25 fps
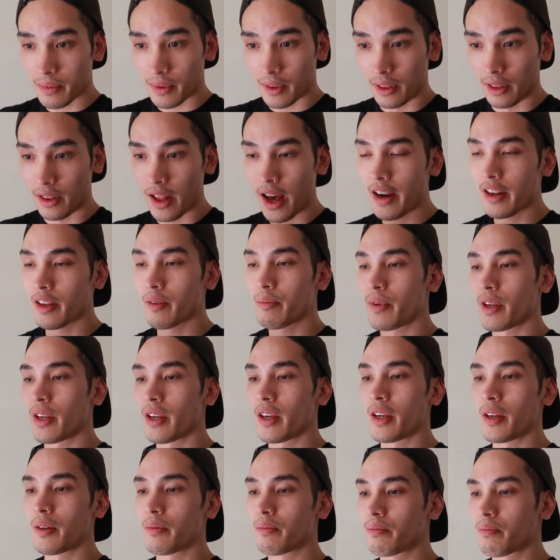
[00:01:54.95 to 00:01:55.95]
letting
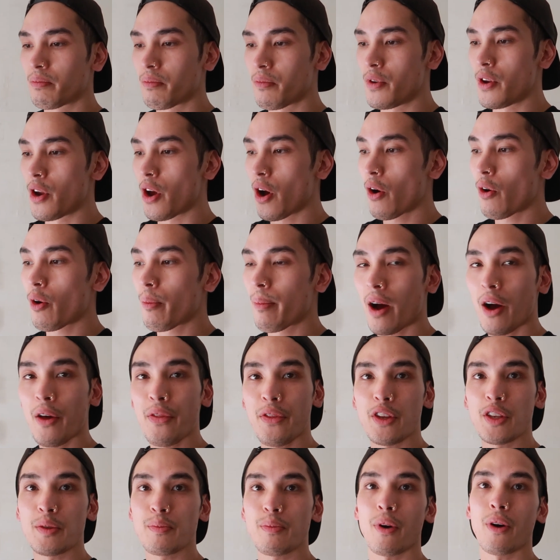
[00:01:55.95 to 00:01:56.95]
me know about
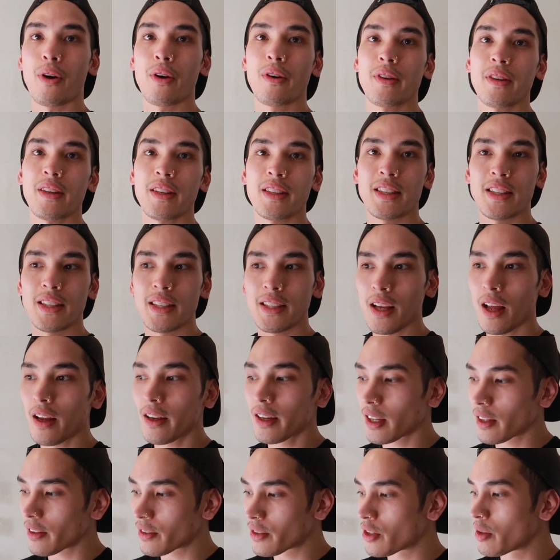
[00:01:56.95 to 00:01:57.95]
this part,
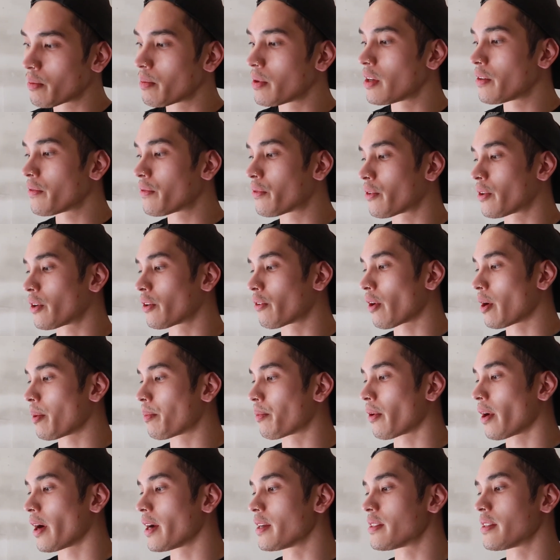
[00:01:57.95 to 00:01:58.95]
selling it to me for a great
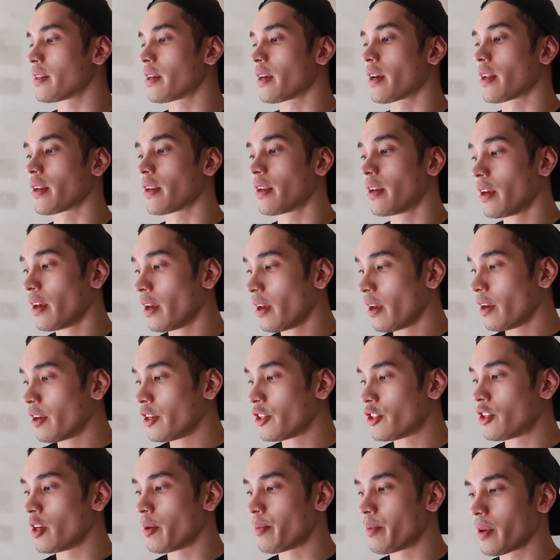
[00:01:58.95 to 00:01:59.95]
price, and
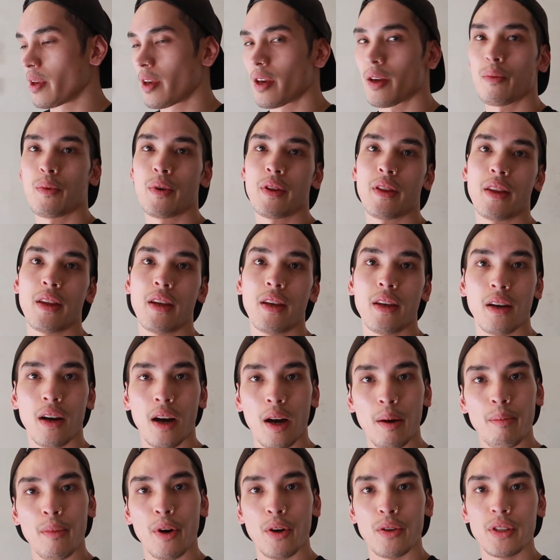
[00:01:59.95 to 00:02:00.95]
shipping it with the
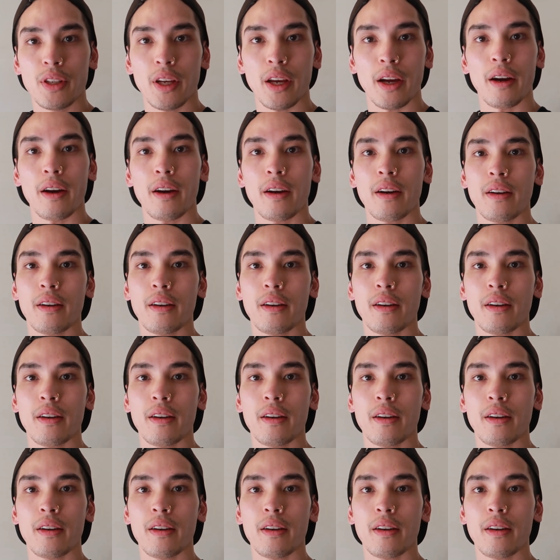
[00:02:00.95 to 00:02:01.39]
utmost care.